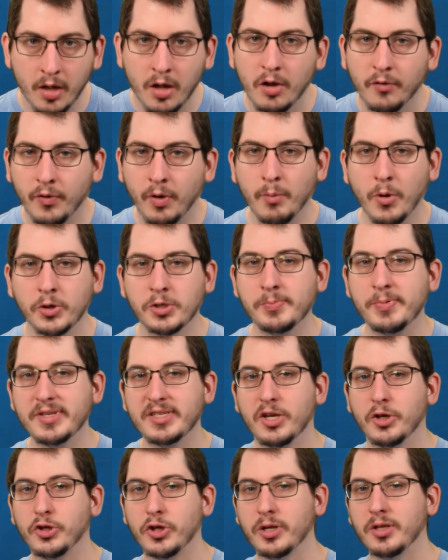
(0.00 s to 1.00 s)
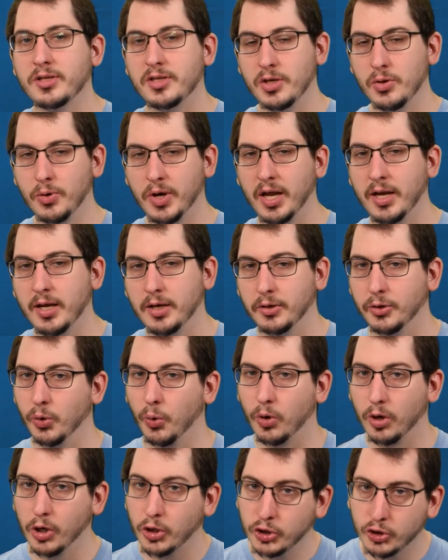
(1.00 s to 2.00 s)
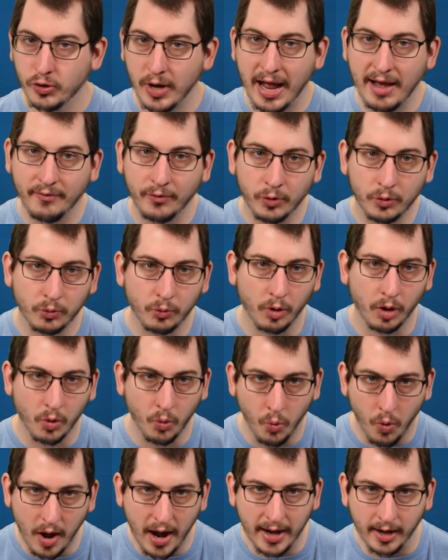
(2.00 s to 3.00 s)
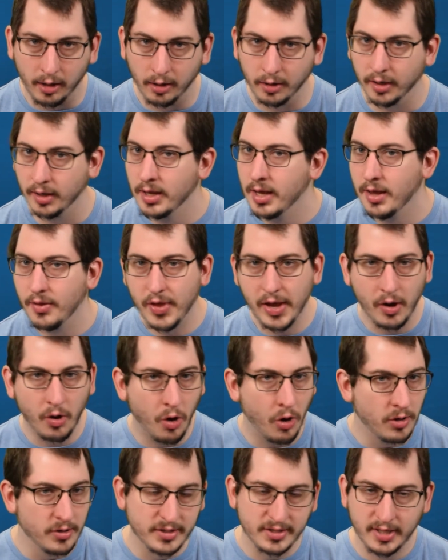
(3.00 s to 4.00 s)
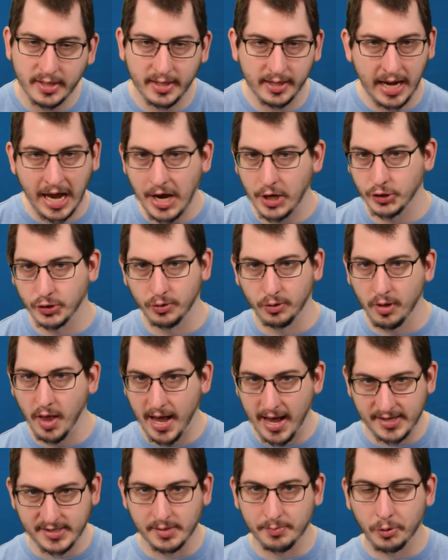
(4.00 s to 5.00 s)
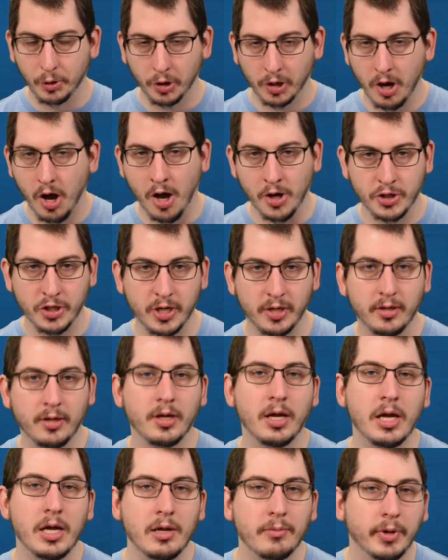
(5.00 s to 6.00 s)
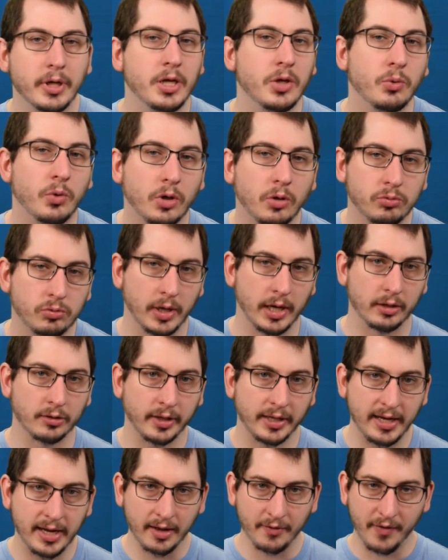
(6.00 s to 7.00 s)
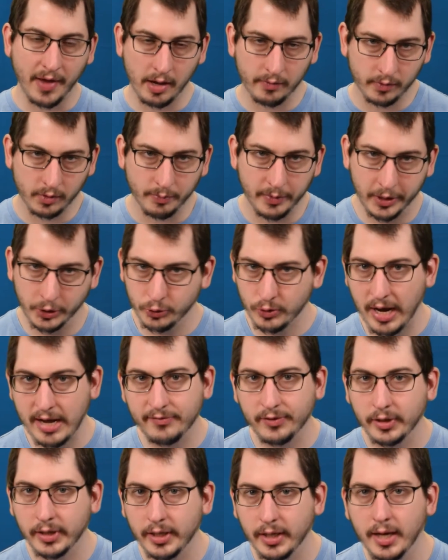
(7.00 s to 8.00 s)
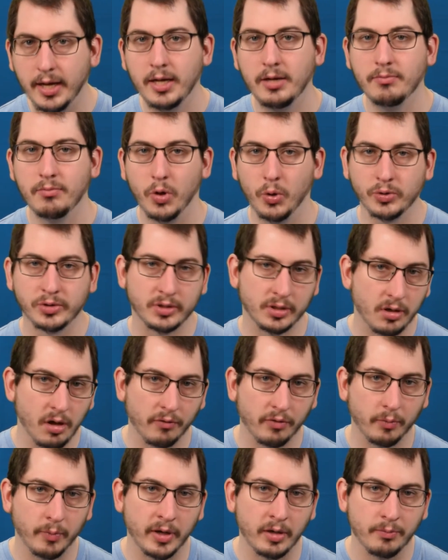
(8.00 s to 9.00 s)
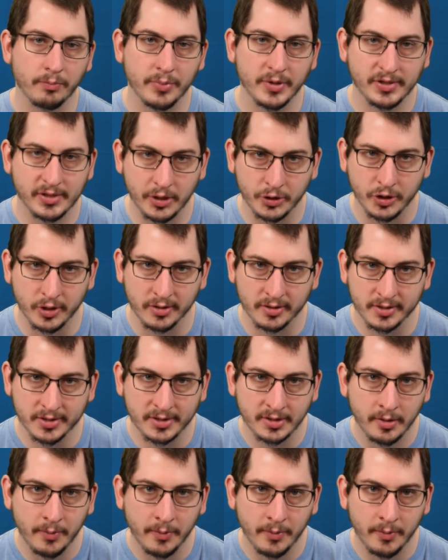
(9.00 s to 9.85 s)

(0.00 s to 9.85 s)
For most positions, you can ignore travel required. They all say occasional as a precaution, but you will rarely if ever be traveling in most government positions.